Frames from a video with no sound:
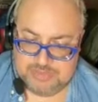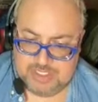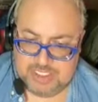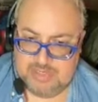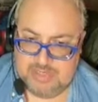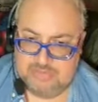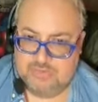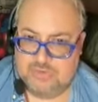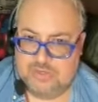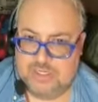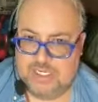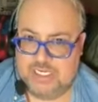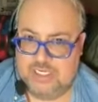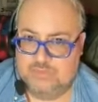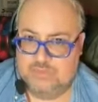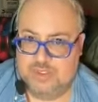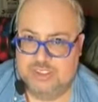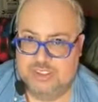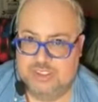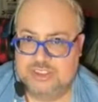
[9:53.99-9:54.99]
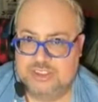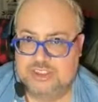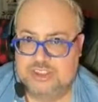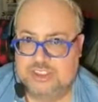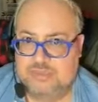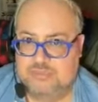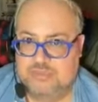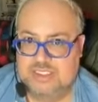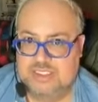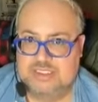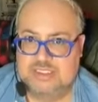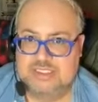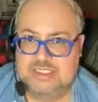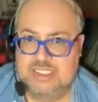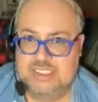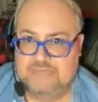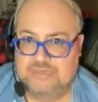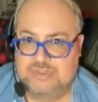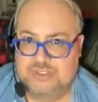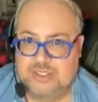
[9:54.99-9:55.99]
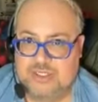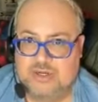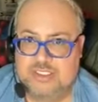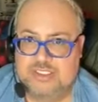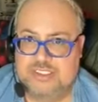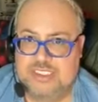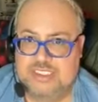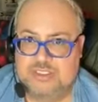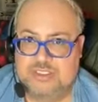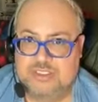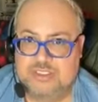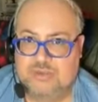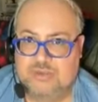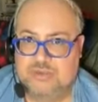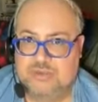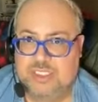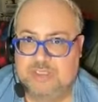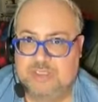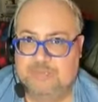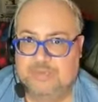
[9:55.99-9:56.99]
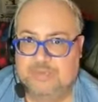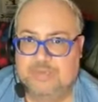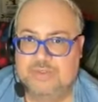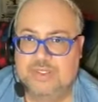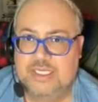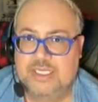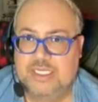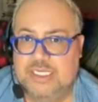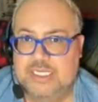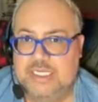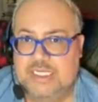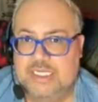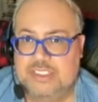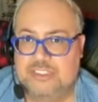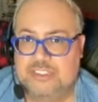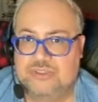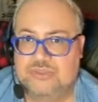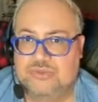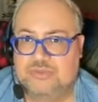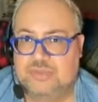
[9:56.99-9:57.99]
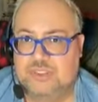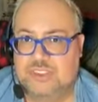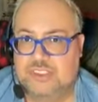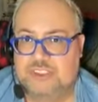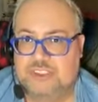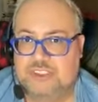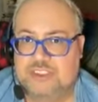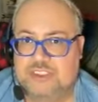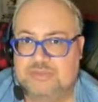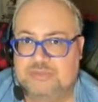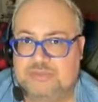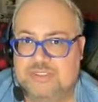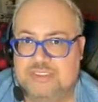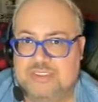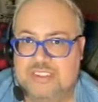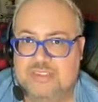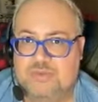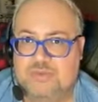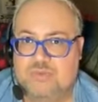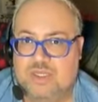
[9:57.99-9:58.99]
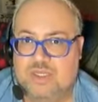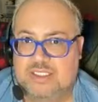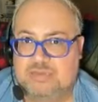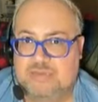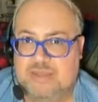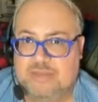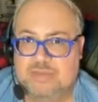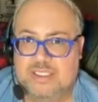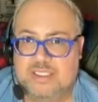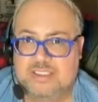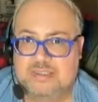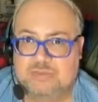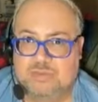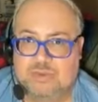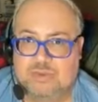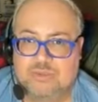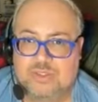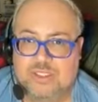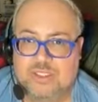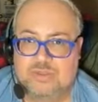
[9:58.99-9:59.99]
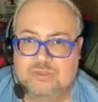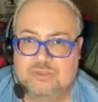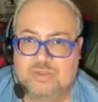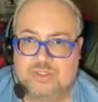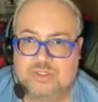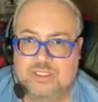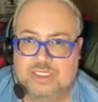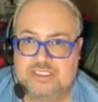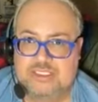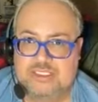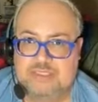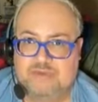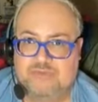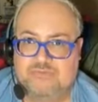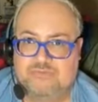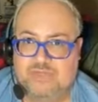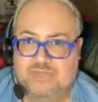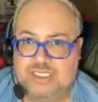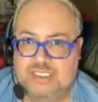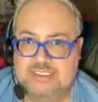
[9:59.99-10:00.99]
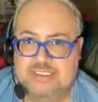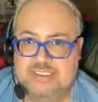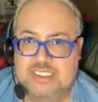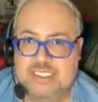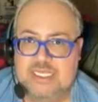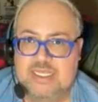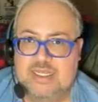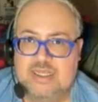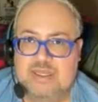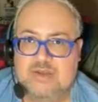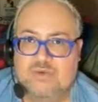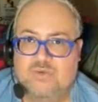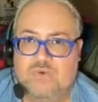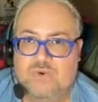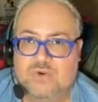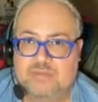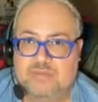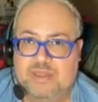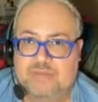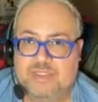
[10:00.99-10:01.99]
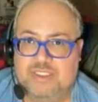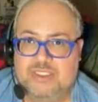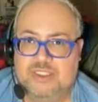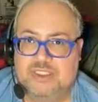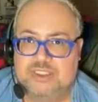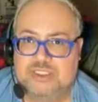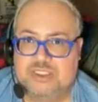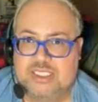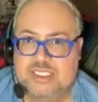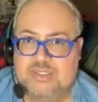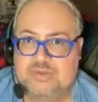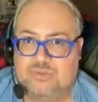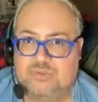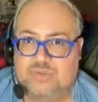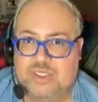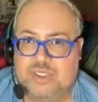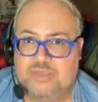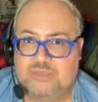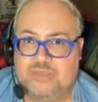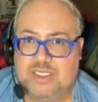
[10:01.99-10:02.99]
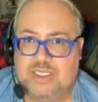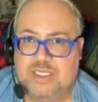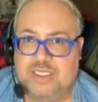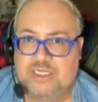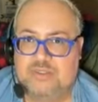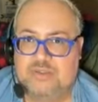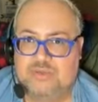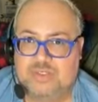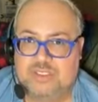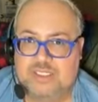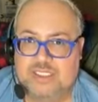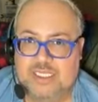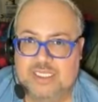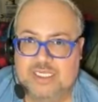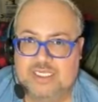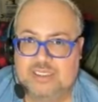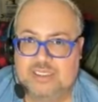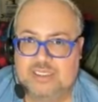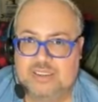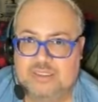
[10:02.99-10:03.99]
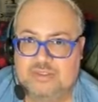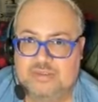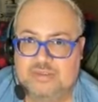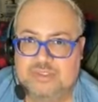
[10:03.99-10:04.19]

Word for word: Again, if you're in a relationship, this Lover's card is saying to go deeper into the relationship to see what maybe is broken, what needs to be fixed, or maybe just to re rekindle and kind of get